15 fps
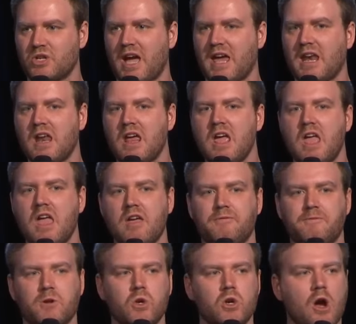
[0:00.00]
And
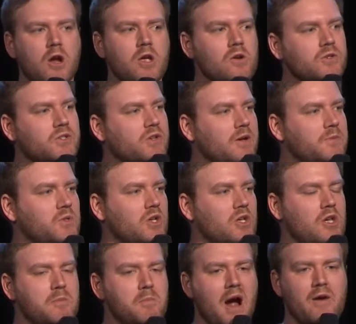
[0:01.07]
if you know your scripture,
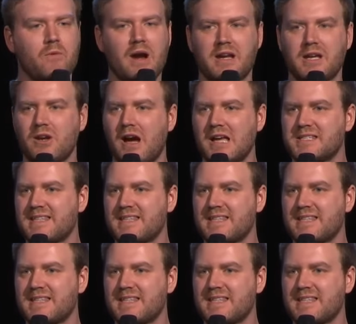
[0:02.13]
you might recognize